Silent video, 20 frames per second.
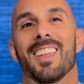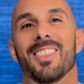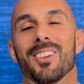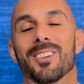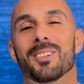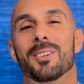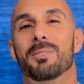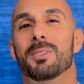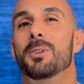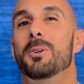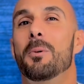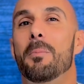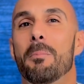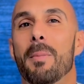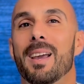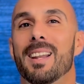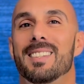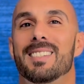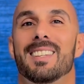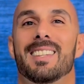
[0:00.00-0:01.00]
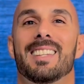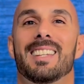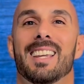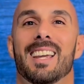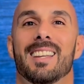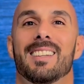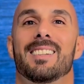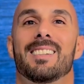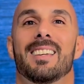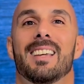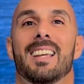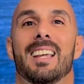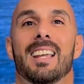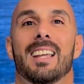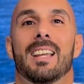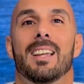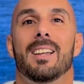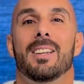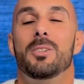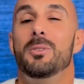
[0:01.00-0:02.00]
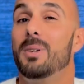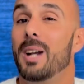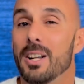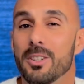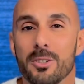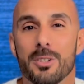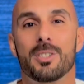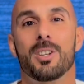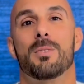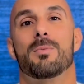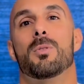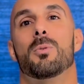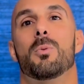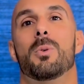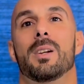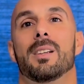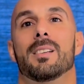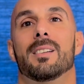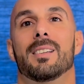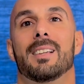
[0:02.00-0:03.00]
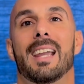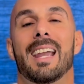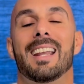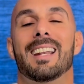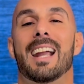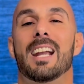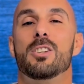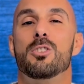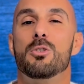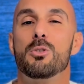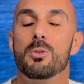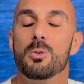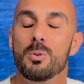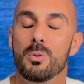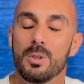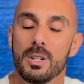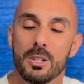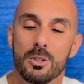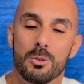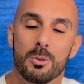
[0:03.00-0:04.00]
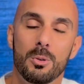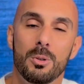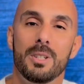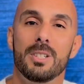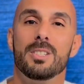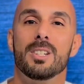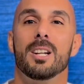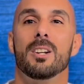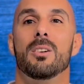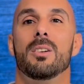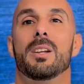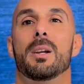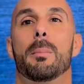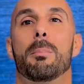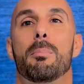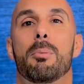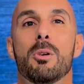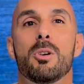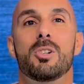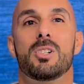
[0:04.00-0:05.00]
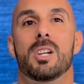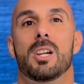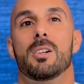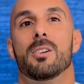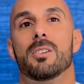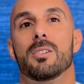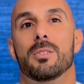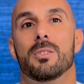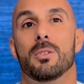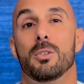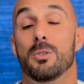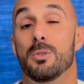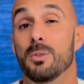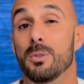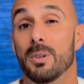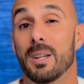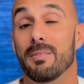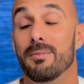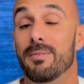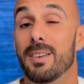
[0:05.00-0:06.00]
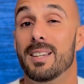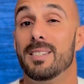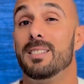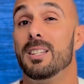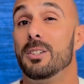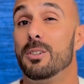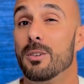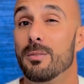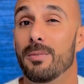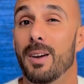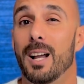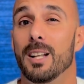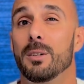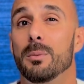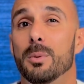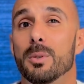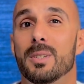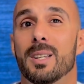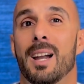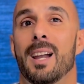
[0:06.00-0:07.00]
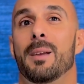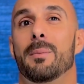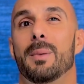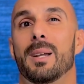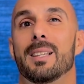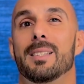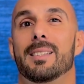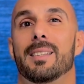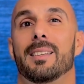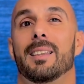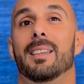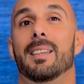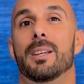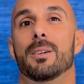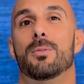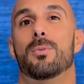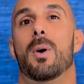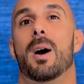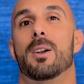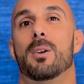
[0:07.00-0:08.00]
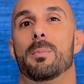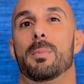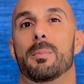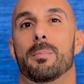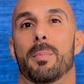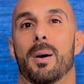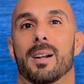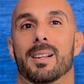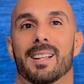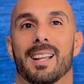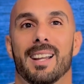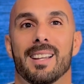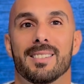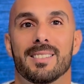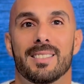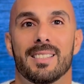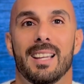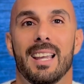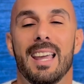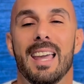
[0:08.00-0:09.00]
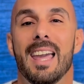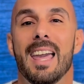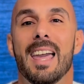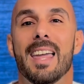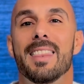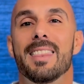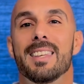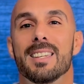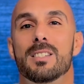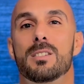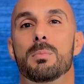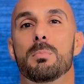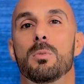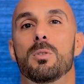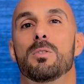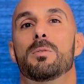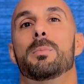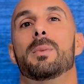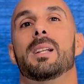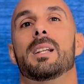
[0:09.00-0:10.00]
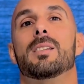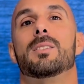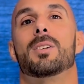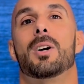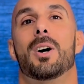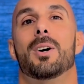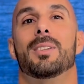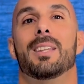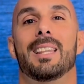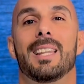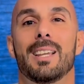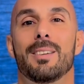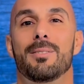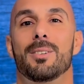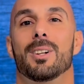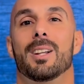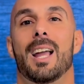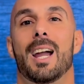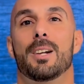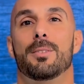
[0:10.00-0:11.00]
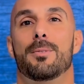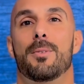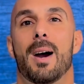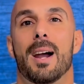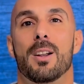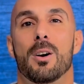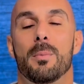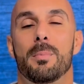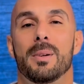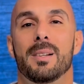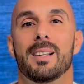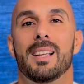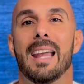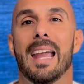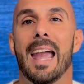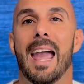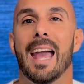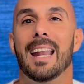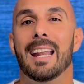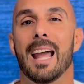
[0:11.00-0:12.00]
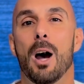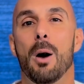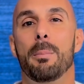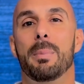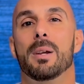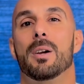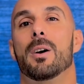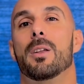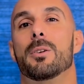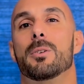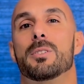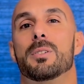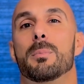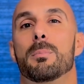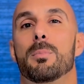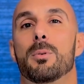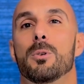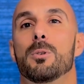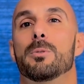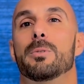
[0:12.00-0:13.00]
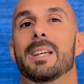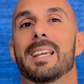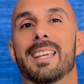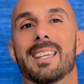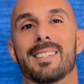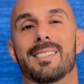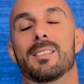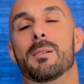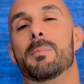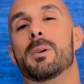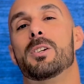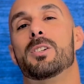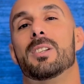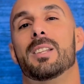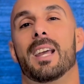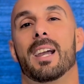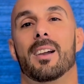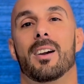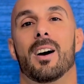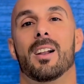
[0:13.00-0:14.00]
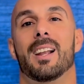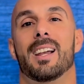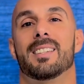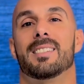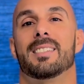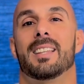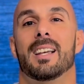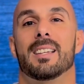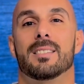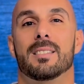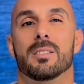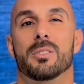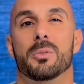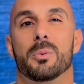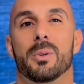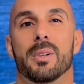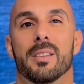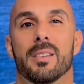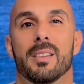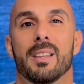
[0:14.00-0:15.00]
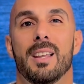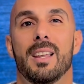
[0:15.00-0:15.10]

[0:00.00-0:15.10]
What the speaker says: Those of you who made it to the end, you got yourself a win, and I truly, truly, genuinely appreciate you investing your valuable time into the Live Wide Open podcast. This movement is called Live Your Life Wide Open, and helping others improve is the mission that God has tasked us with.